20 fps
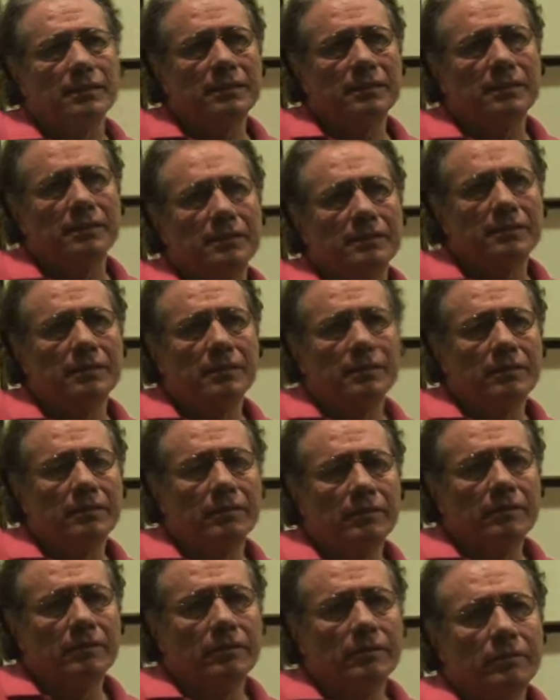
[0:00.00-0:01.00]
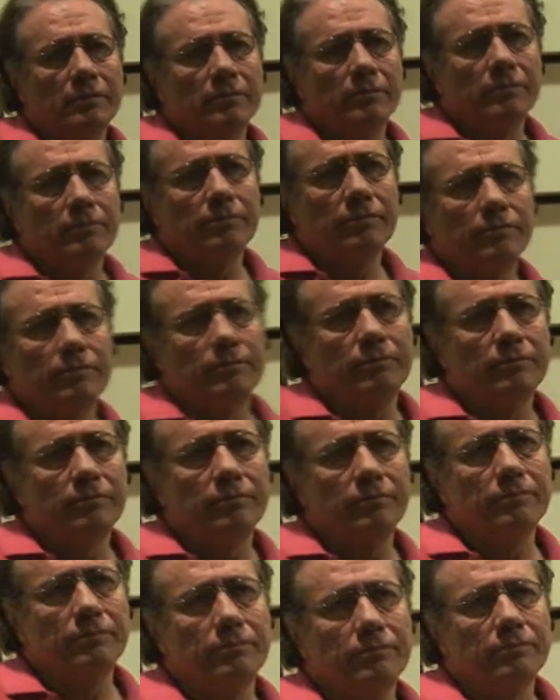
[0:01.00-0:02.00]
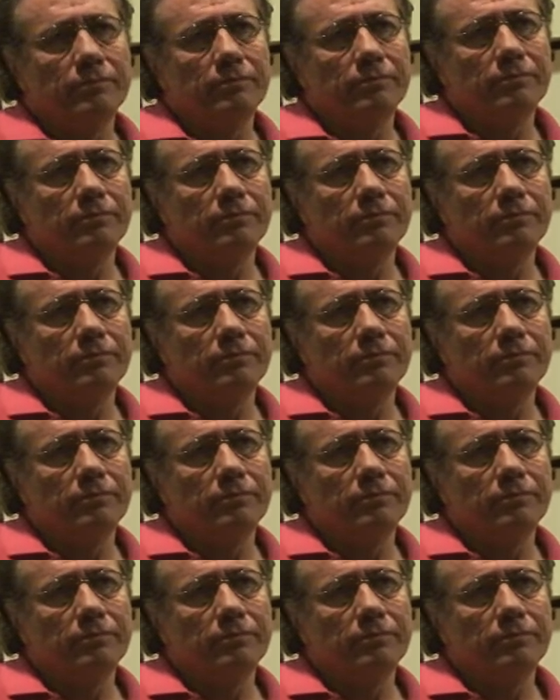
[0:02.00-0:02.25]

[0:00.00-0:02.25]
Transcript: or Adama is telling him he's going after Roslin.